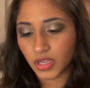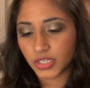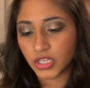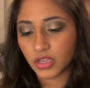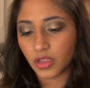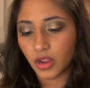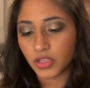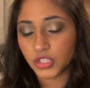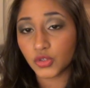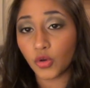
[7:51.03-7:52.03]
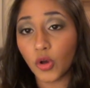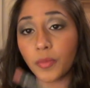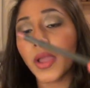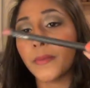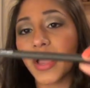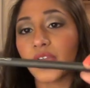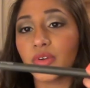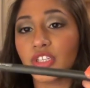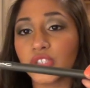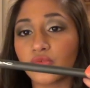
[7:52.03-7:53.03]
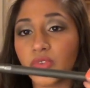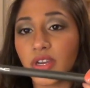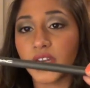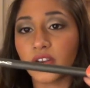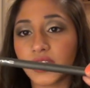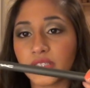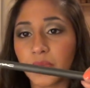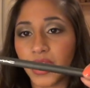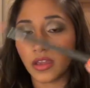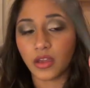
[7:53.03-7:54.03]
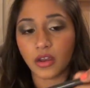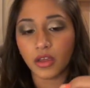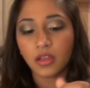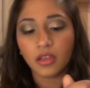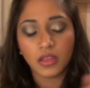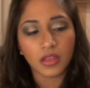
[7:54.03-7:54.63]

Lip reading: I took Saw by MAC, which is a really nice pink colour.